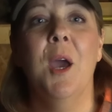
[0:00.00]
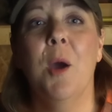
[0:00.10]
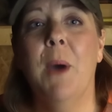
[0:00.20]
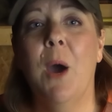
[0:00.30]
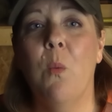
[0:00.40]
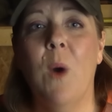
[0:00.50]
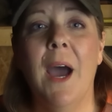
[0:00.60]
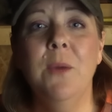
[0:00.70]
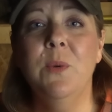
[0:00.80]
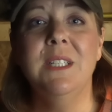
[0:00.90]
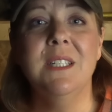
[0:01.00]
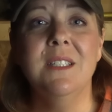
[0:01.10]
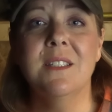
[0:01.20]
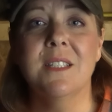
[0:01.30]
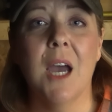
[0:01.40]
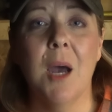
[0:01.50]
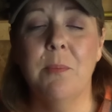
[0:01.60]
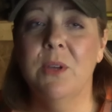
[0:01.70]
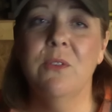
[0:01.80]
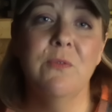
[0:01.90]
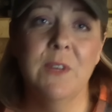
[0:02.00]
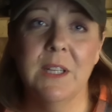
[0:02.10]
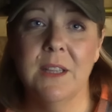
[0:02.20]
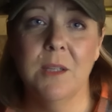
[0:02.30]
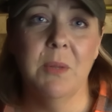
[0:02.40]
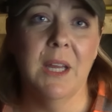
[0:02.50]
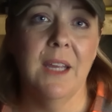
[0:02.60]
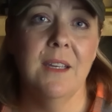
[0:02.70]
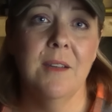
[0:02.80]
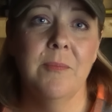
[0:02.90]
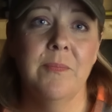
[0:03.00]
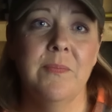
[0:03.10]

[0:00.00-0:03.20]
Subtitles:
about why we didn't stop, fill in the blank.